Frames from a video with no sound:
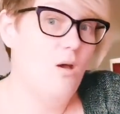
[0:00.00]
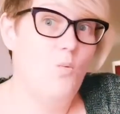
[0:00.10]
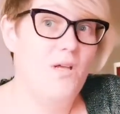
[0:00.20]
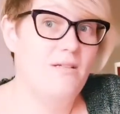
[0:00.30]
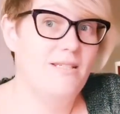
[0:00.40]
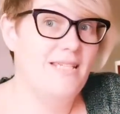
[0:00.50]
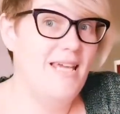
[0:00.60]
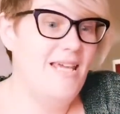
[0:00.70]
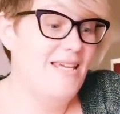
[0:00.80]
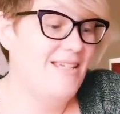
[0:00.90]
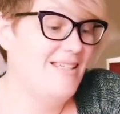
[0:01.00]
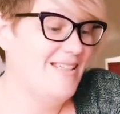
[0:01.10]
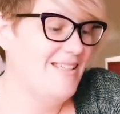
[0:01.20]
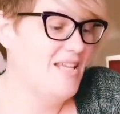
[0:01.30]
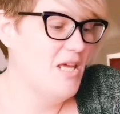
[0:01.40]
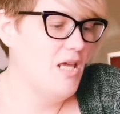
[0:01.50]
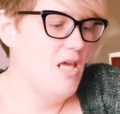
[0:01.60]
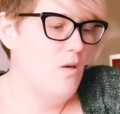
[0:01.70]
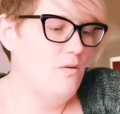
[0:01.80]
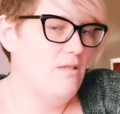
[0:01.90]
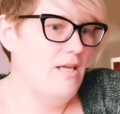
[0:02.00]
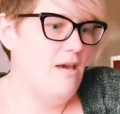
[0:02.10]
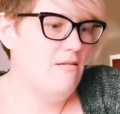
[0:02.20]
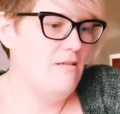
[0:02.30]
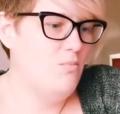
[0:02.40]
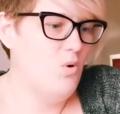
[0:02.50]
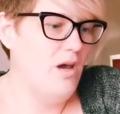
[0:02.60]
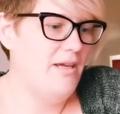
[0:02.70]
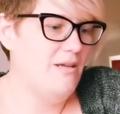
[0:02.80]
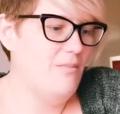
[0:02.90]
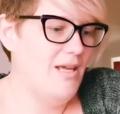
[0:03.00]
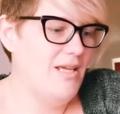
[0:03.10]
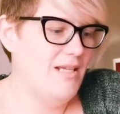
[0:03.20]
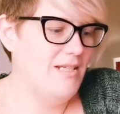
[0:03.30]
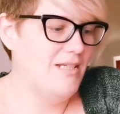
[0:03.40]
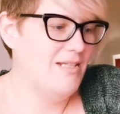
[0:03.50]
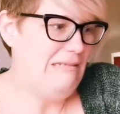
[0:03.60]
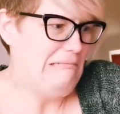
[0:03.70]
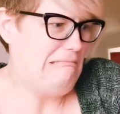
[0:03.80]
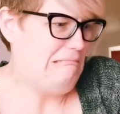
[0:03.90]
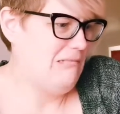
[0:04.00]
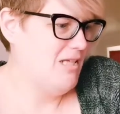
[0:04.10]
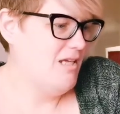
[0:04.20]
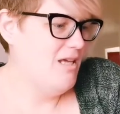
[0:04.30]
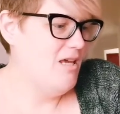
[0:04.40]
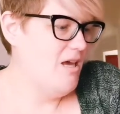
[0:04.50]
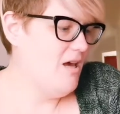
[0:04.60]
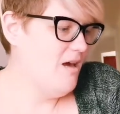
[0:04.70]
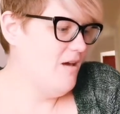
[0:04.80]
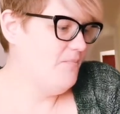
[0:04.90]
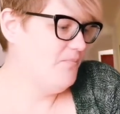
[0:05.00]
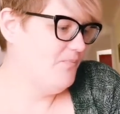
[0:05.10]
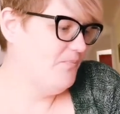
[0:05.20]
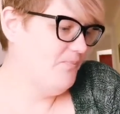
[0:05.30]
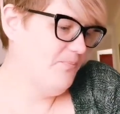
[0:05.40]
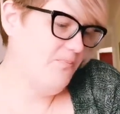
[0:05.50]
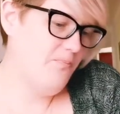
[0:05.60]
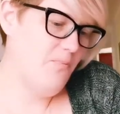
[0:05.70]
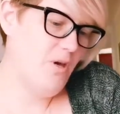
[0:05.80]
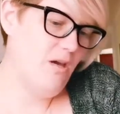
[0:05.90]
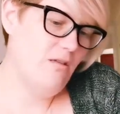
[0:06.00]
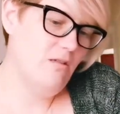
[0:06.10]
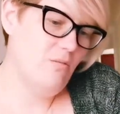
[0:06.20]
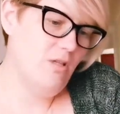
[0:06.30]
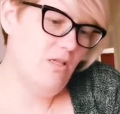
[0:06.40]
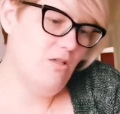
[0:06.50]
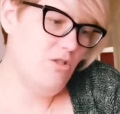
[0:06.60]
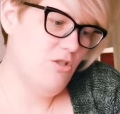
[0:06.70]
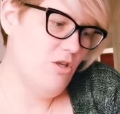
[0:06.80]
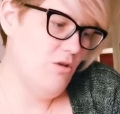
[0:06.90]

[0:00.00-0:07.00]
We'll see. We'll see how simple I can make it. But I just wanted to show